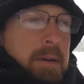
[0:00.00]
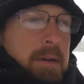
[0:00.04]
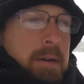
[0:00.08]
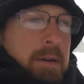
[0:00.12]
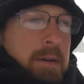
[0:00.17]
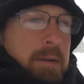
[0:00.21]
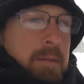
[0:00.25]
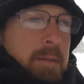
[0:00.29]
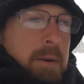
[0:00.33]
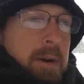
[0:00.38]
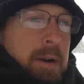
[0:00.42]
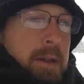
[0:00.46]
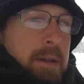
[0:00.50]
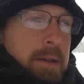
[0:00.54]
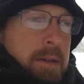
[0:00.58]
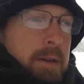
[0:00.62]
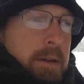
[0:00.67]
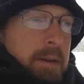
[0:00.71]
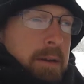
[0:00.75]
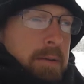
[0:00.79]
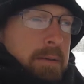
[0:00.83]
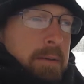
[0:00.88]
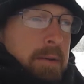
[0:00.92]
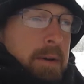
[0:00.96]
You might
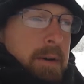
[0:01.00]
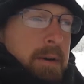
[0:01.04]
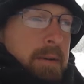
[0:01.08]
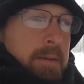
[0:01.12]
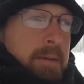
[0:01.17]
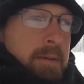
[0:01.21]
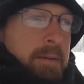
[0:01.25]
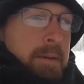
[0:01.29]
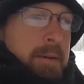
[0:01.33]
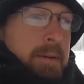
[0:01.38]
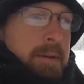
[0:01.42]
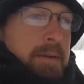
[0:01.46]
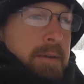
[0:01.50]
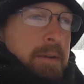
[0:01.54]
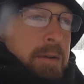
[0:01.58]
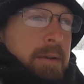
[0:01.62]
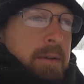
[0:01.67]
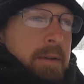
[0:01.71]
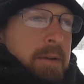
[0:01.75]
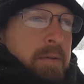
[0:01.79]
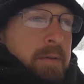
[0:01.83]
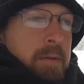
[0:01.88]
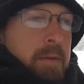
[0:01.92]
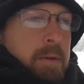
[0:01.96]
think, well, that's
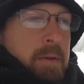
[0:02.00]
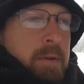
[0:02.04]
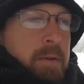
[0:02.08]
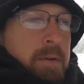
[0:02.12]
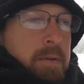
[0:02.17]
easy for you